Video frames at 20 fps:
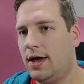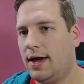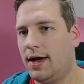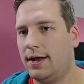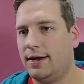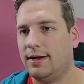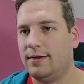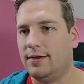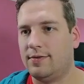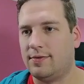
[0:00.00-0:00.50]

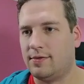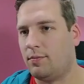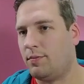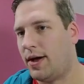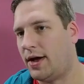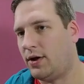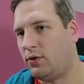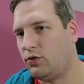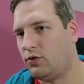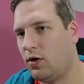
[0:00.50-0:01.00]
and this is a
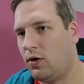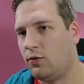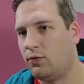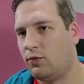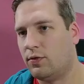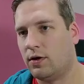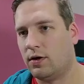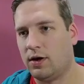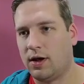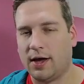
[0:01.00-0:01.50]
mouse
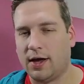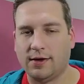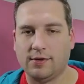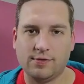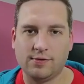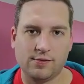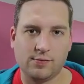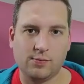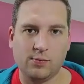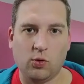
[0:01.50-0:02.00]
over light
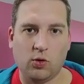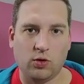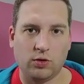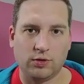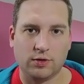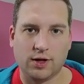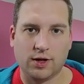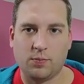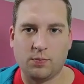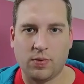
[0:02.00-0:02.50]

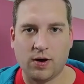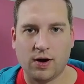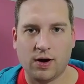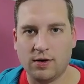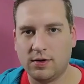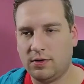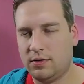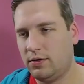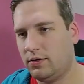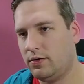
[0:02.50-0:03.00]
small dot
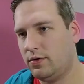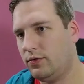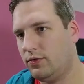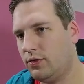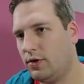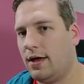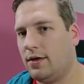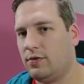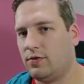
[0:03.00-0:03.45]
particles.